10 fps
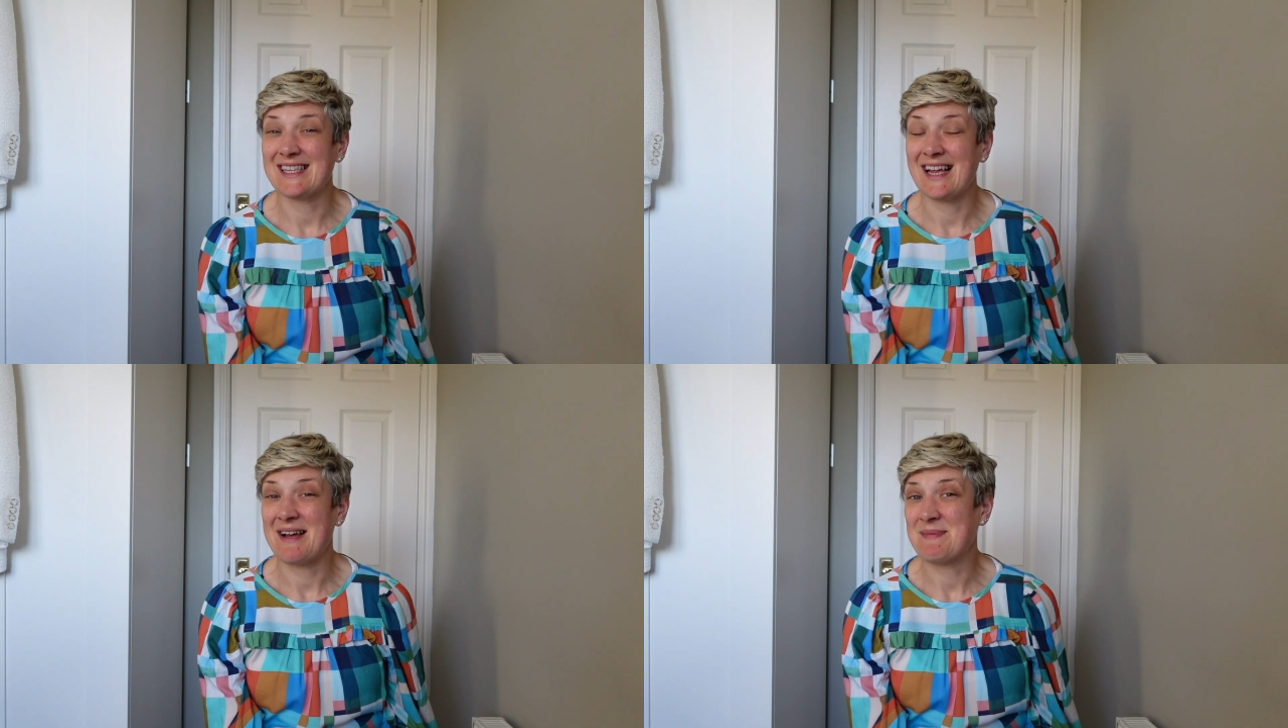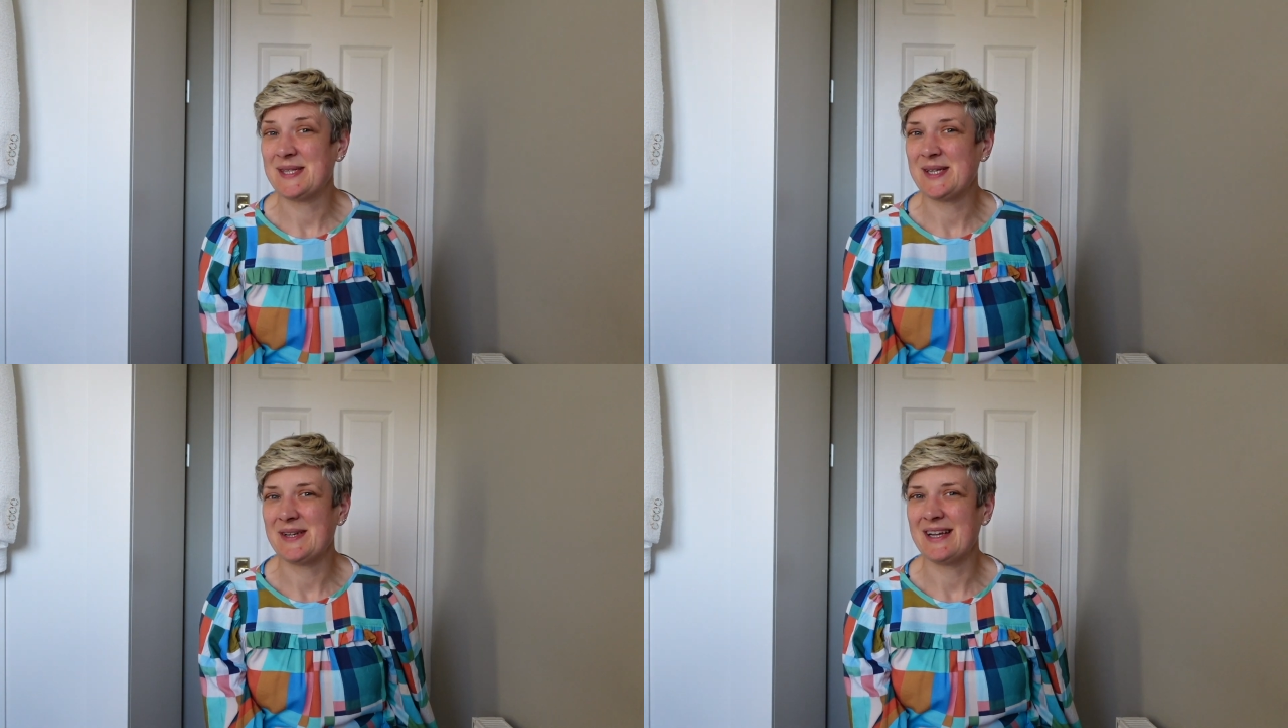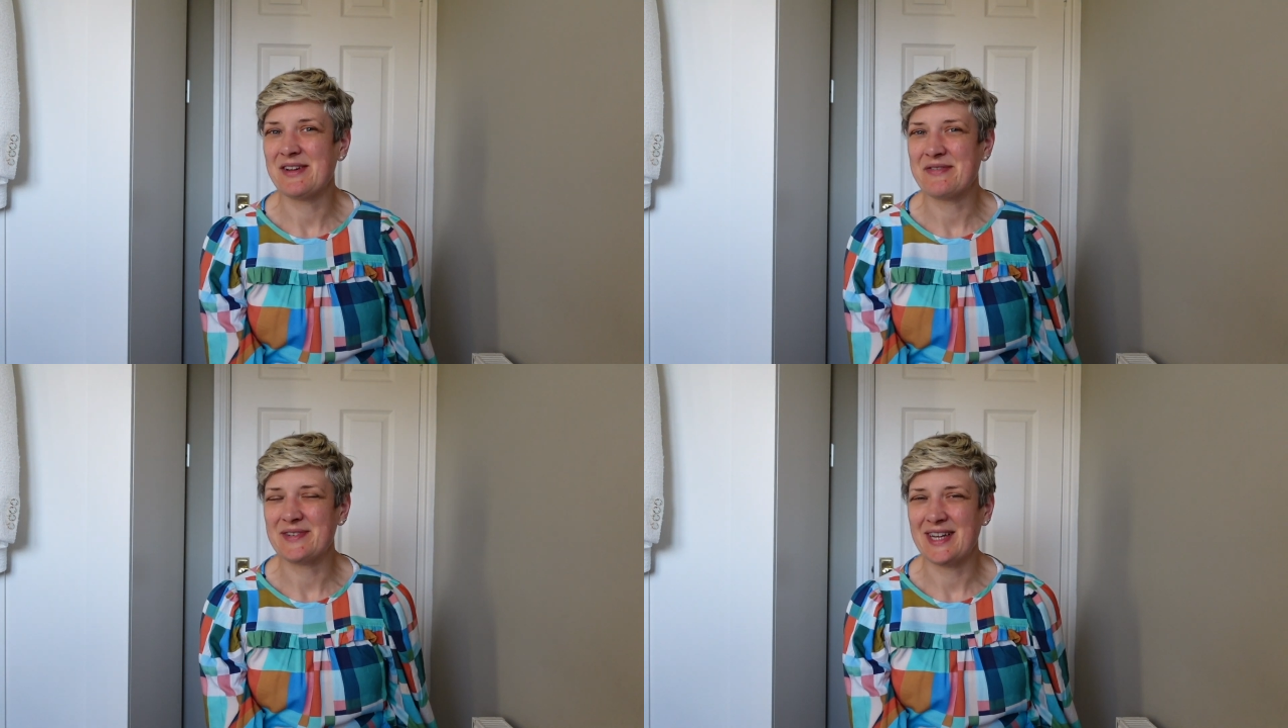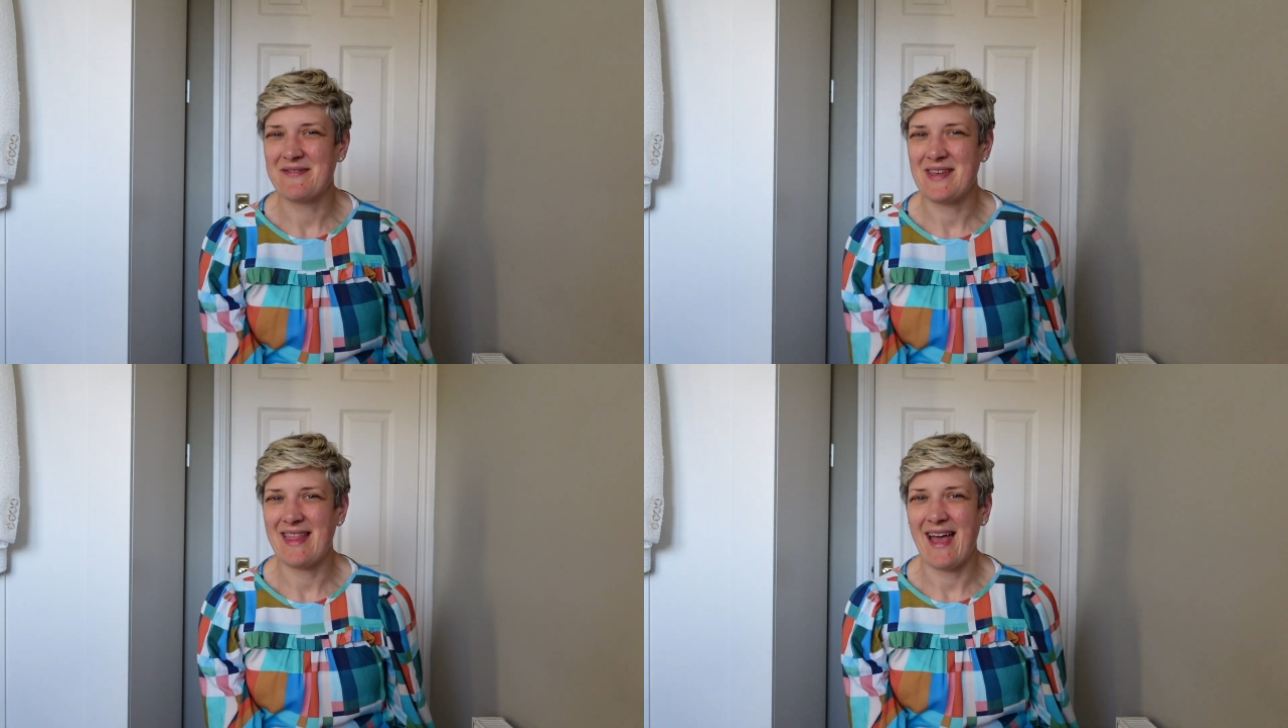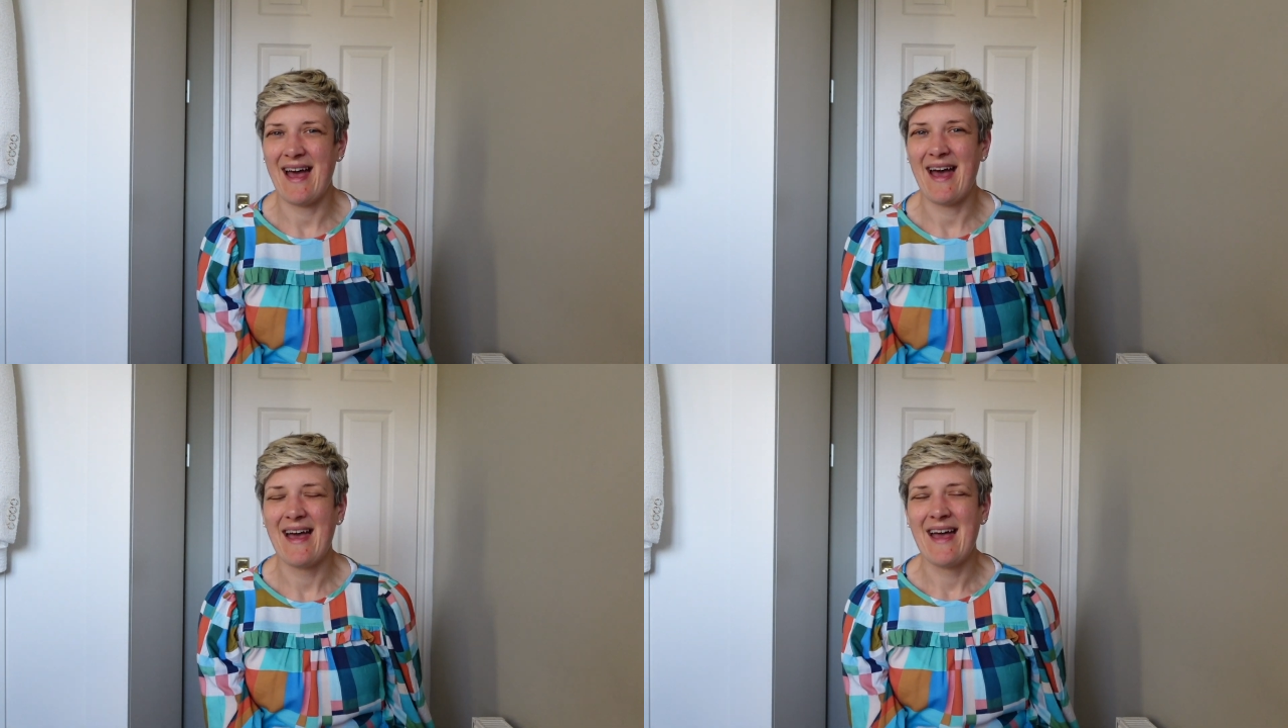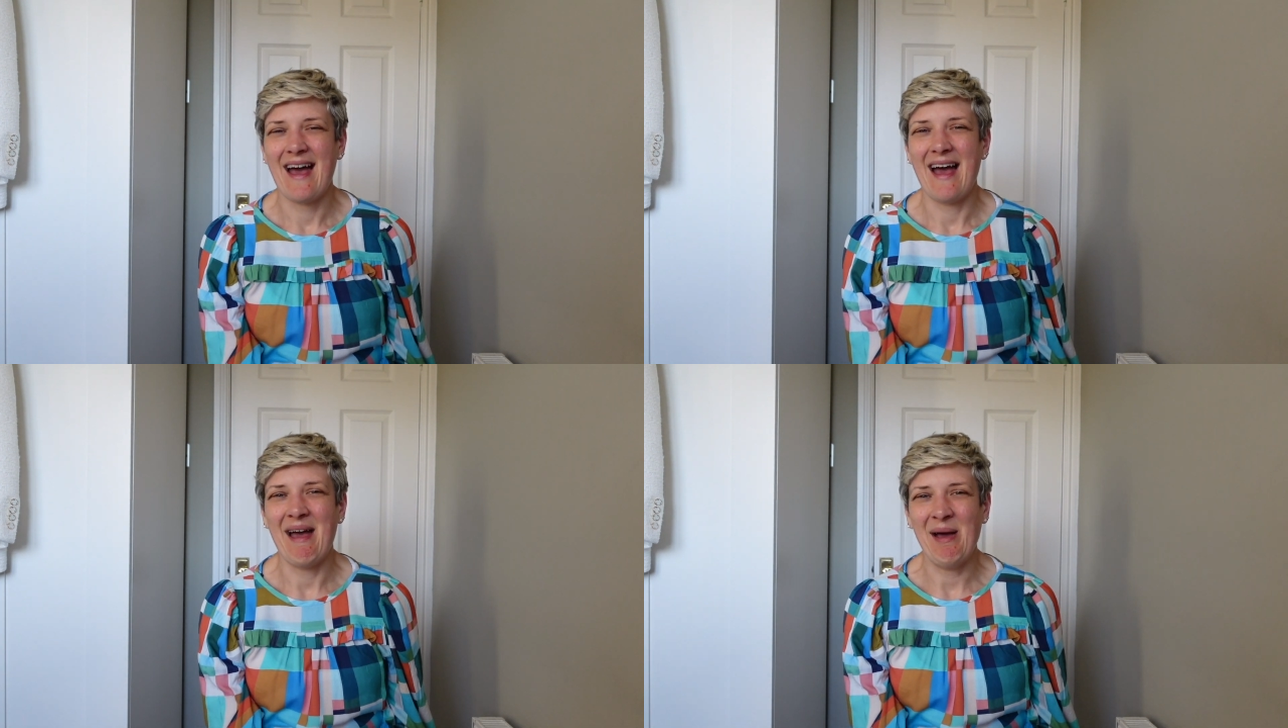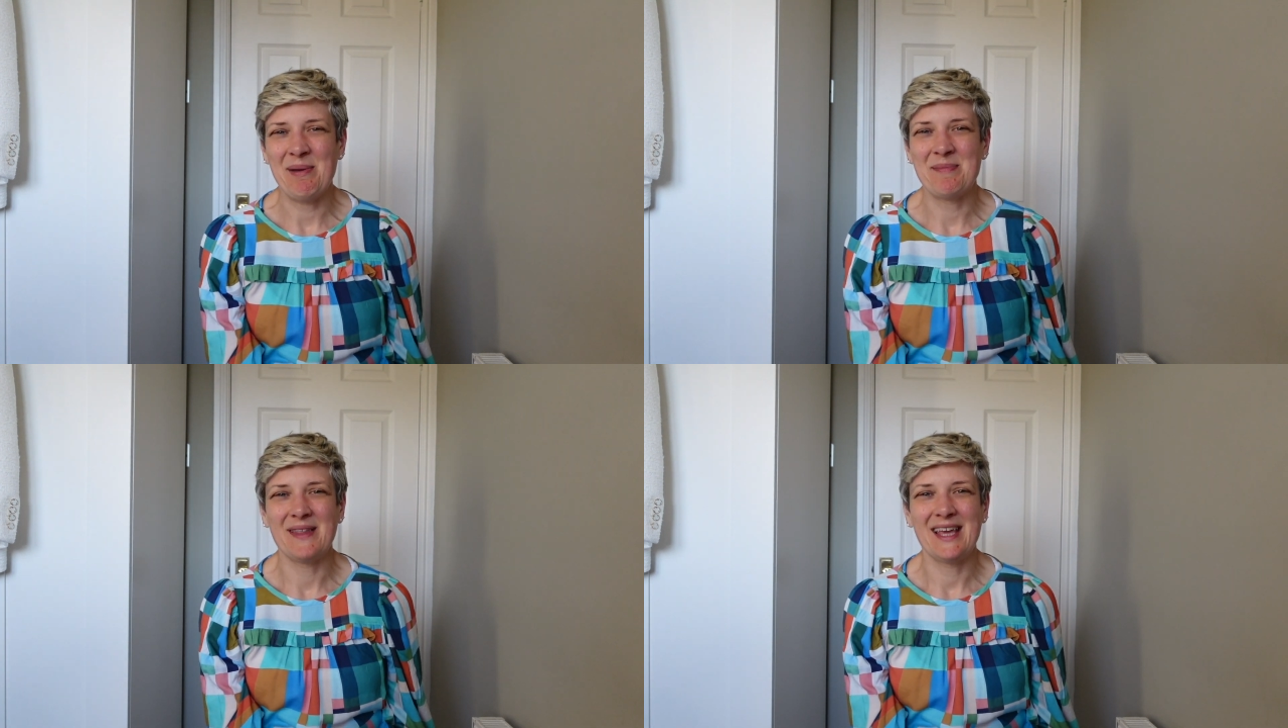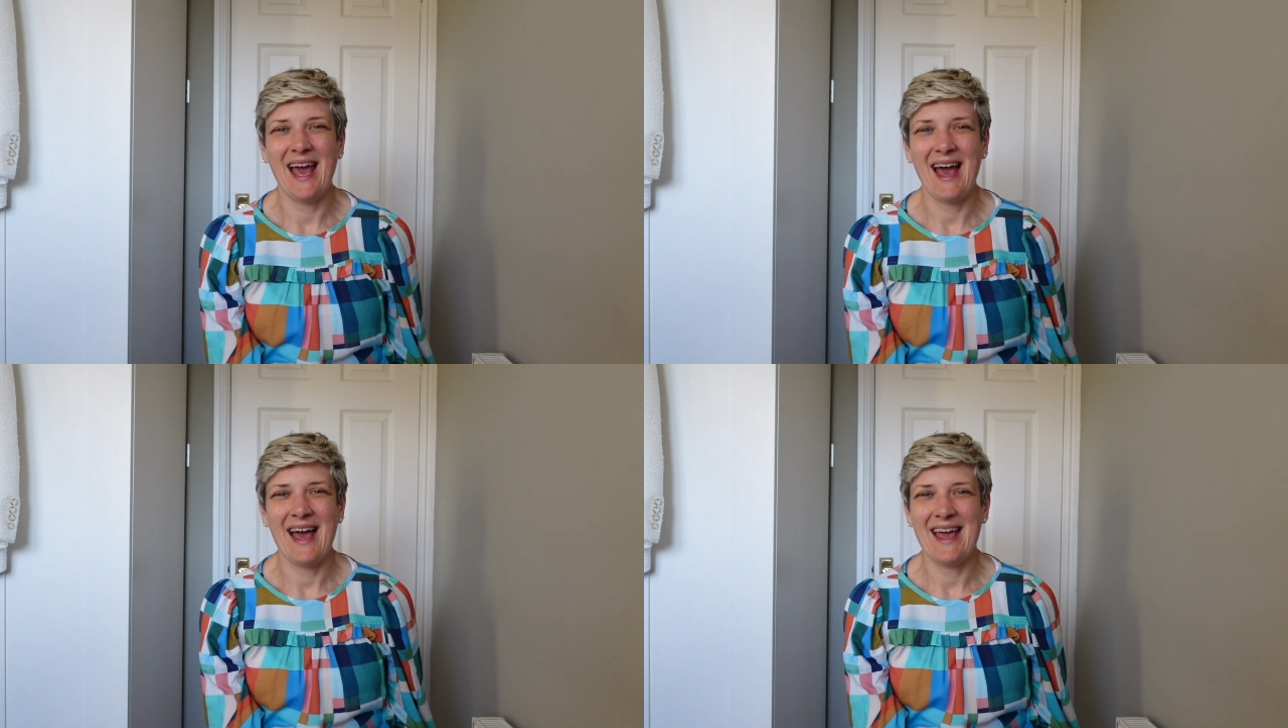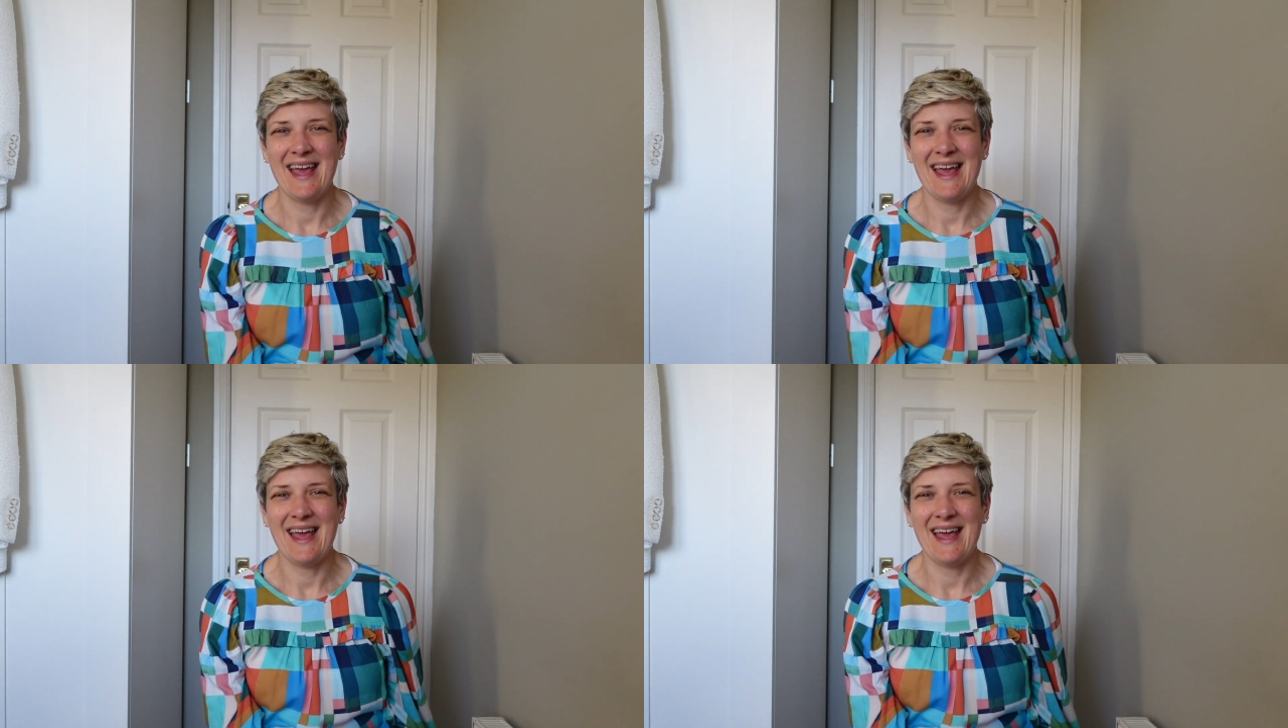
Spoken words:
I absolutely loved living there. Yeah,